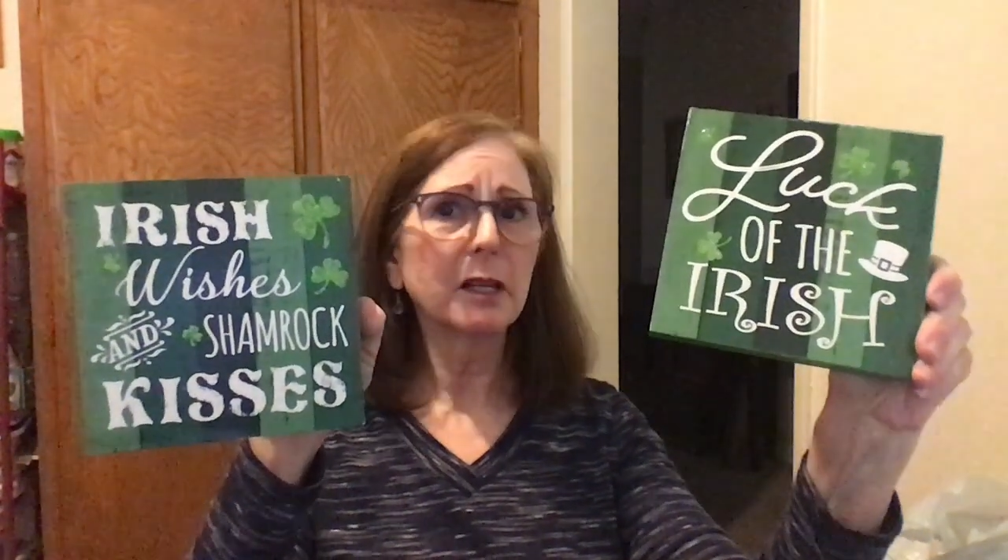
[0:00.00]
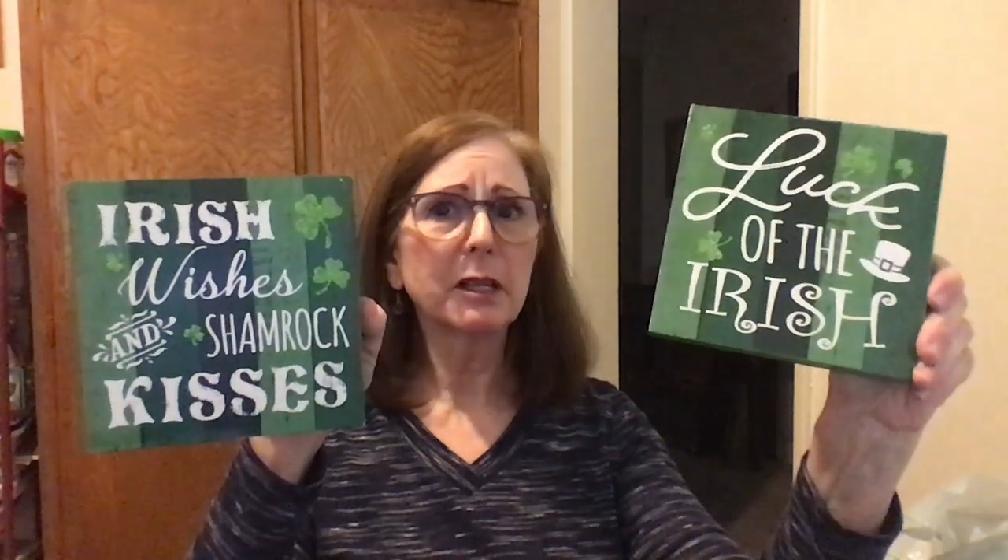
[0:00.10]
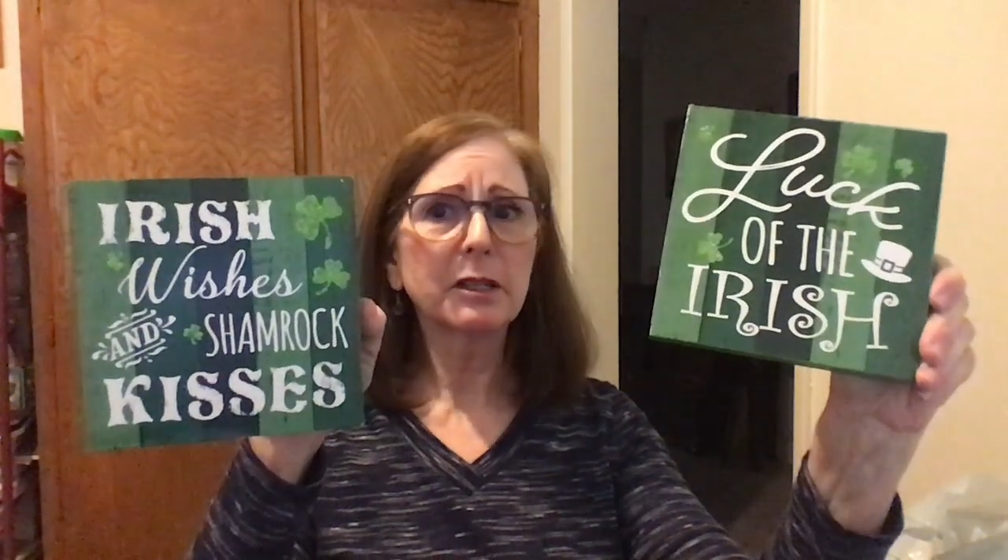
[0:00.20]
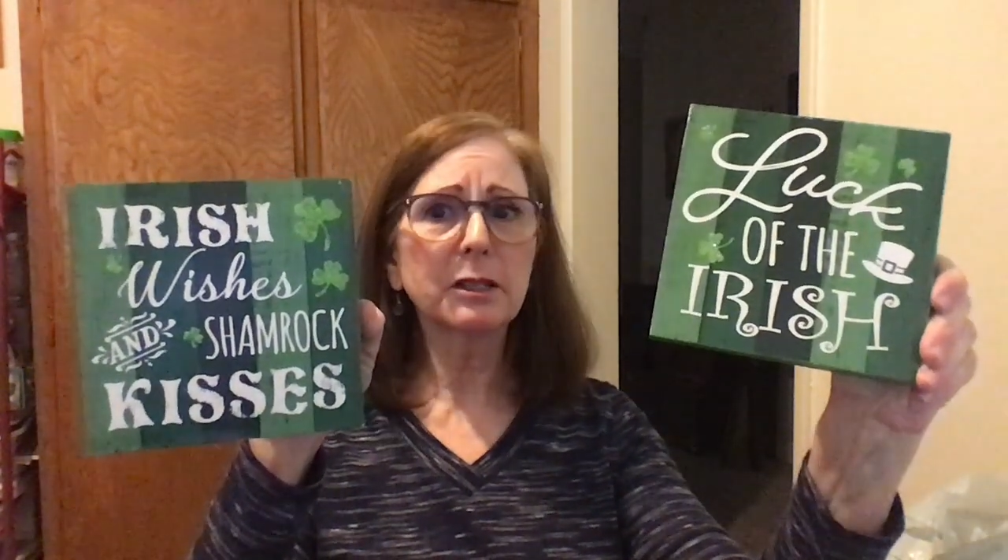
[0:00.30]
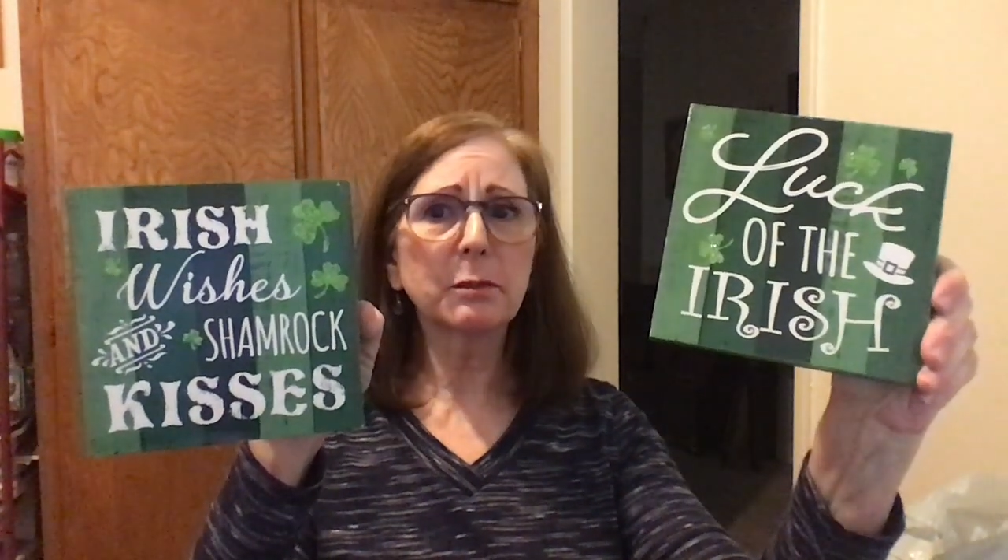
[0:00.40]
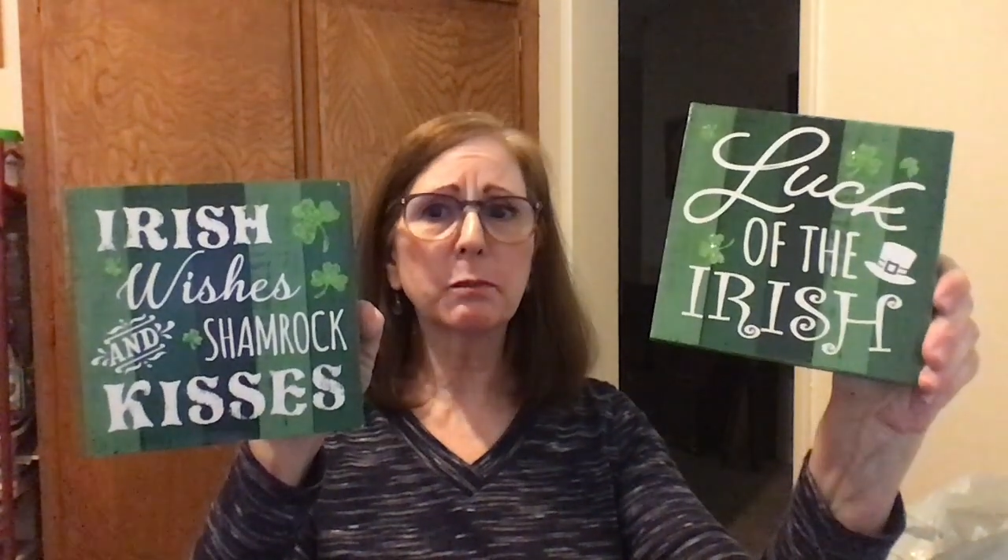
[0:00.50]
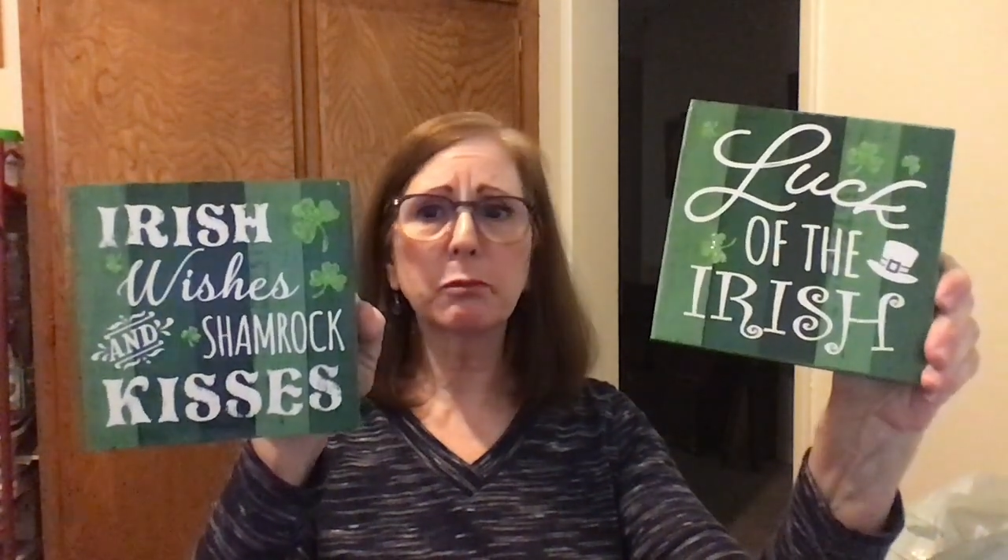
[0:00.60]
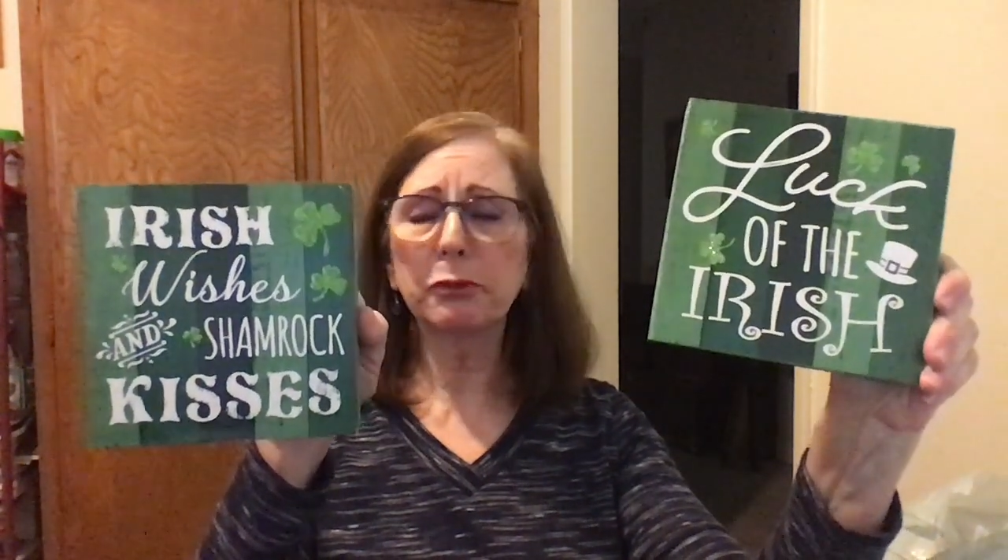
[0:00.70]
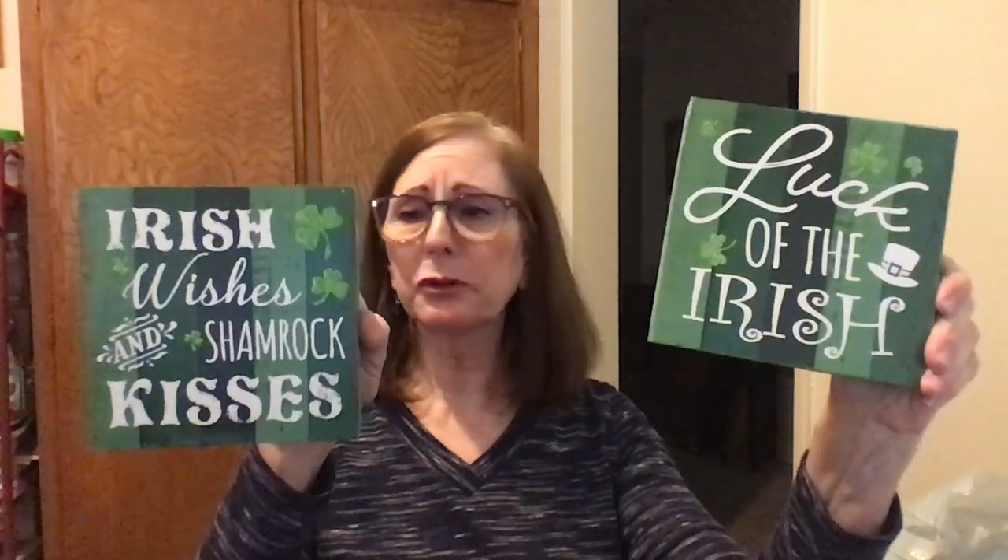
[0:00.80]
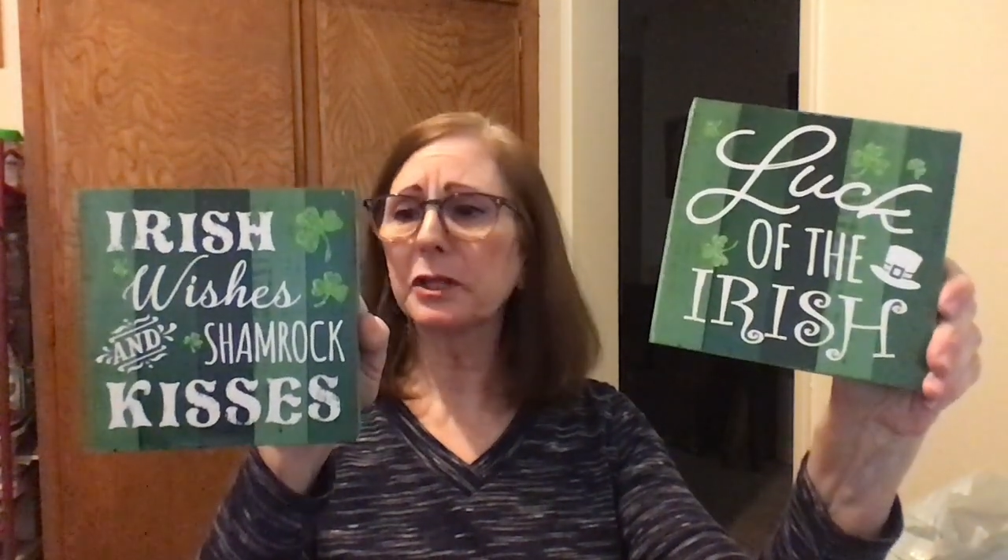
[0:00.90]

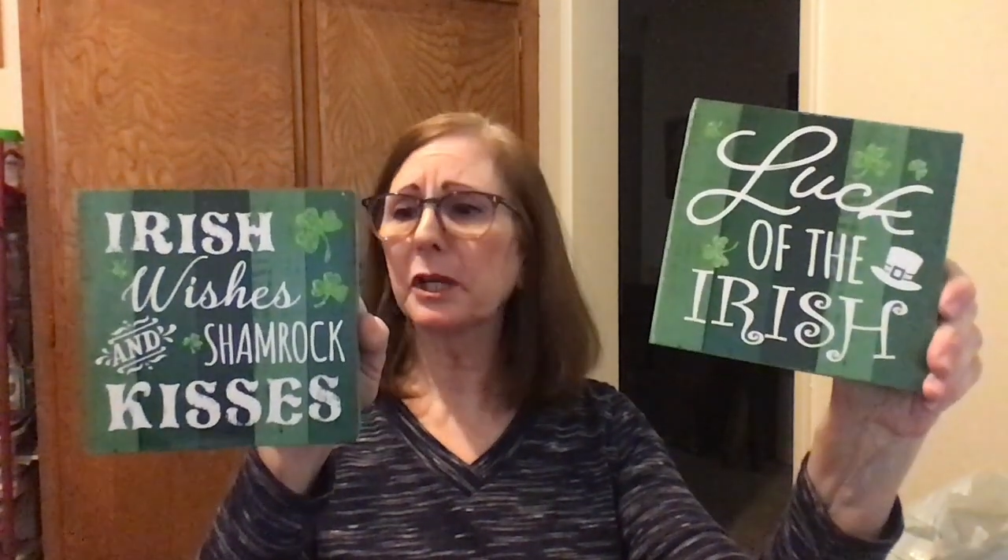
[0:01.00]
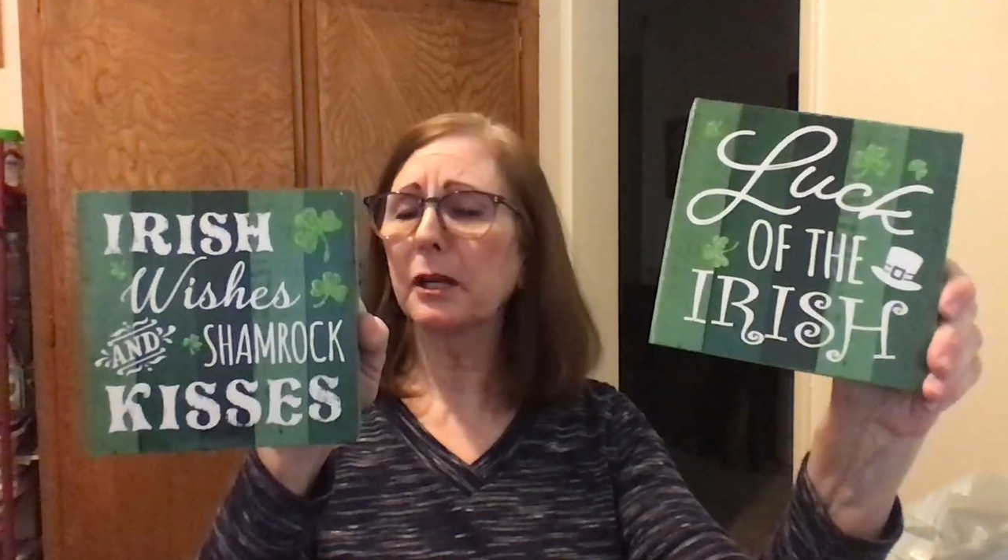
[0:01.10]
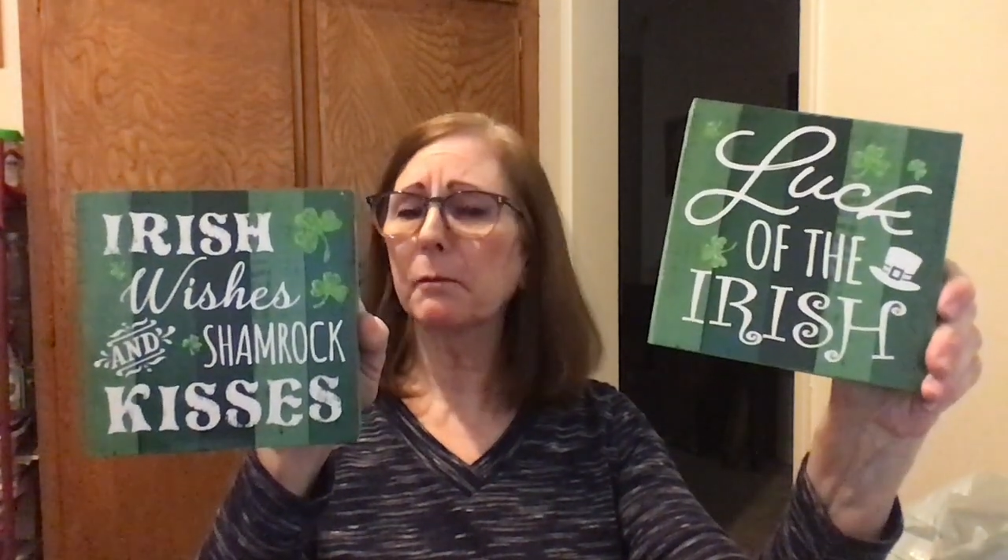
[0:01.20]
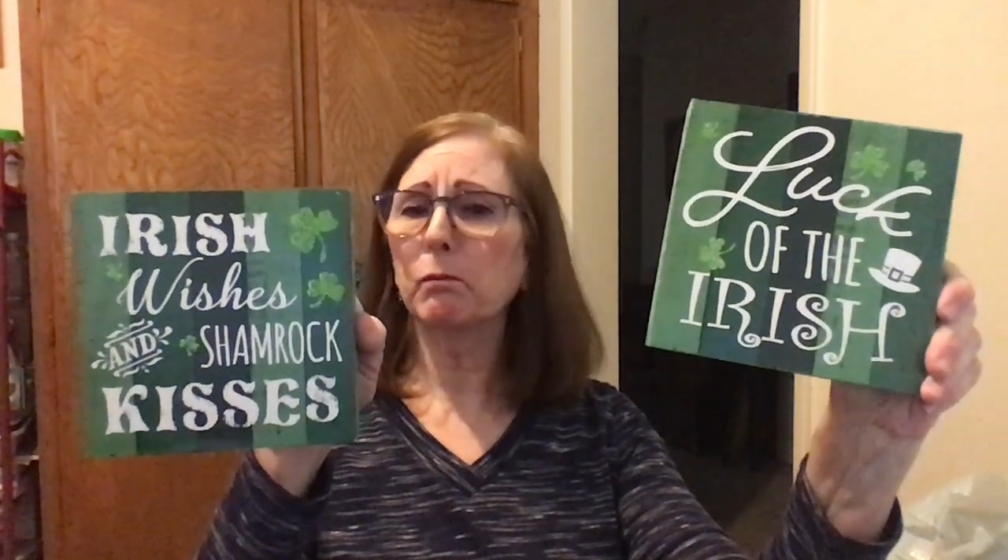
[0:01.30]
spruce it up,